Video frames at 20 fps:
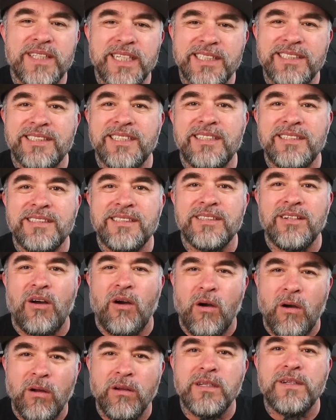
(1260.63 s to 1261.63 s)
is
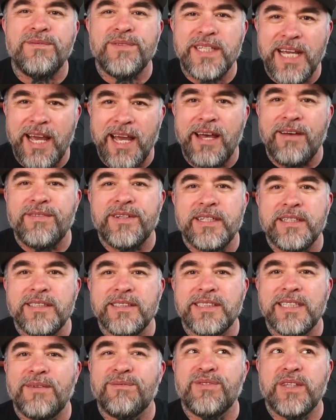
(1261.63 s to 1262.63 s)
all of the evidence,
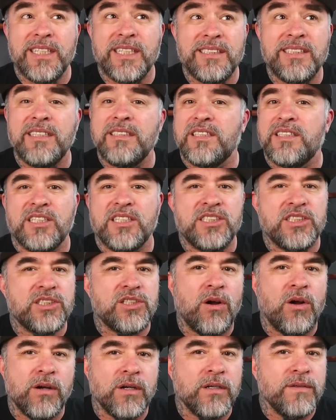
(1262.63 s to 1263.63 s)
if this is the
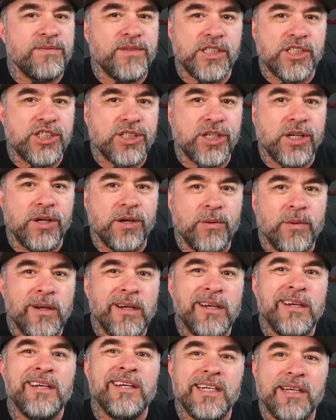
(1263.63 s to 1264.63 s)
star of the show,
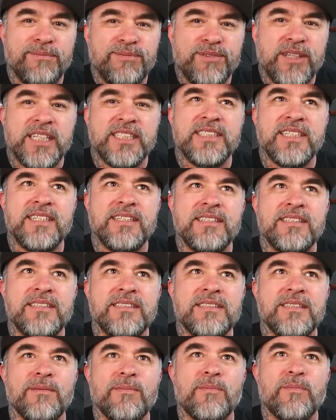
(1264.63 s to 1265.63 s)
if this
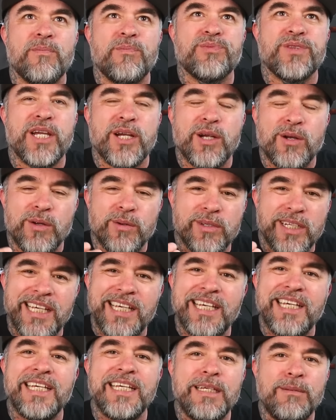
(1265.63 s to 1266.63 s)
is their
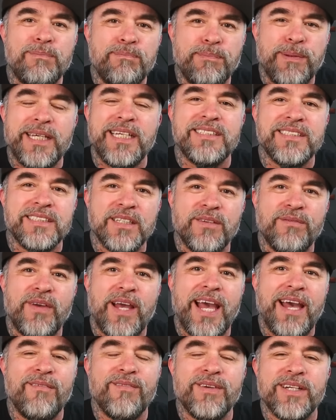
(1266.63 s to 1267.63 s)
key piece of
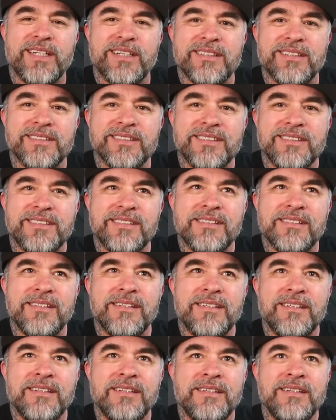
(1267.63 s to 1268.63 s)
evidence,
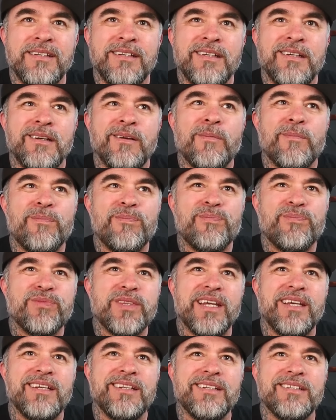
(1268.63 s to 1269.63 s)

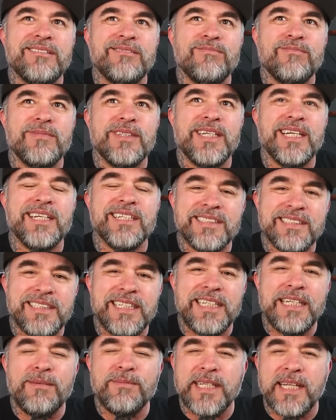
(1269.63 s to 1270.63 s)
then it
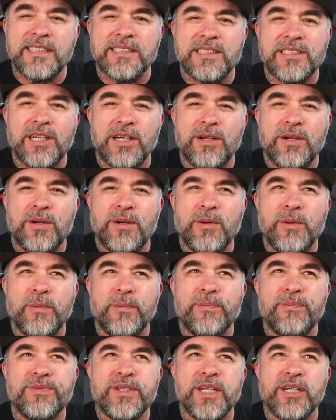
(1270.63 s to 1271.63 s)
seems as though
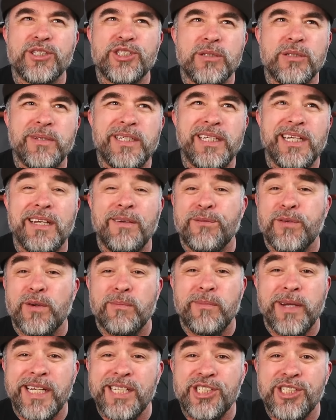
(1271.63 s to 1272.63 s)
there should be
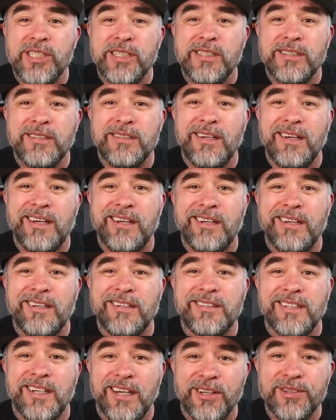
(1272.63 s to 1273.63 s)
information
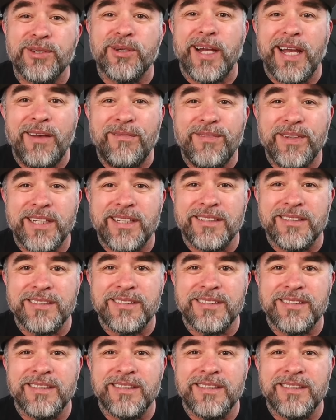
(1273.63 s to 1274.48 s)
and other evidence